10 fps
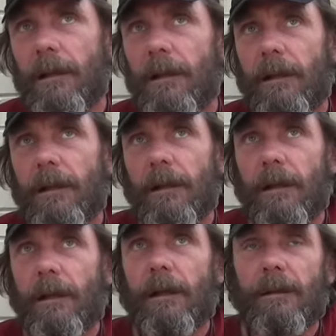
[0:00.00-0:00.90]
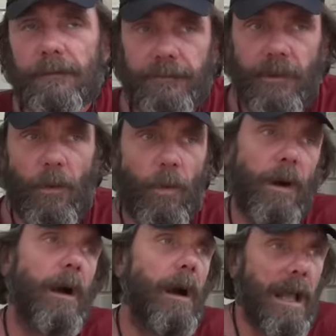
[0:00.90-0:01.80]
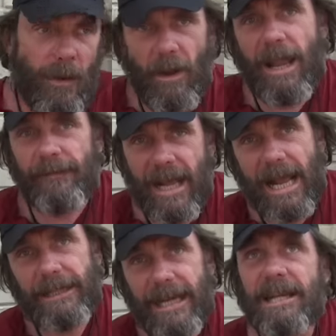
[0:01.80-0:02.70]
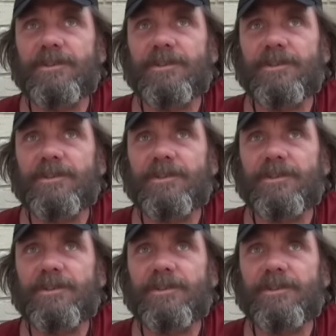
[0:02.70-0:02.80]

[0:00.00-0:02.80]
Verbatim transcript: Uh-huh. So uh, I don't have an ID,